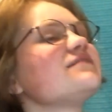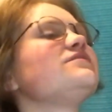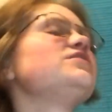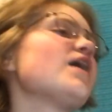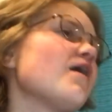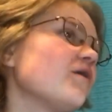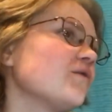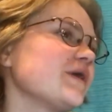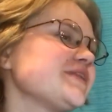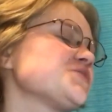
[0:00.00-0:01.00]

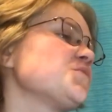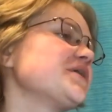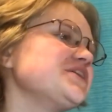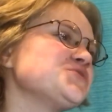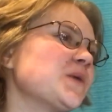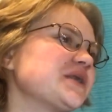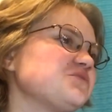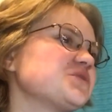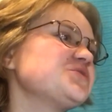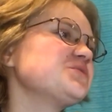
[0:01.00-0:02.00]
No, it's 2020.
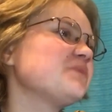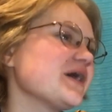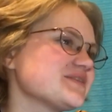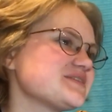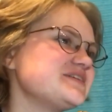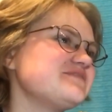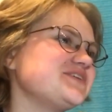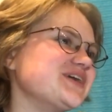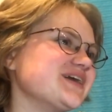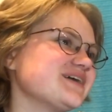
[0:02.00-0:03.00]
We're doing
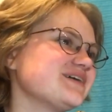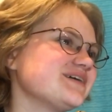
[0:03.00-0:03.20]
positivity.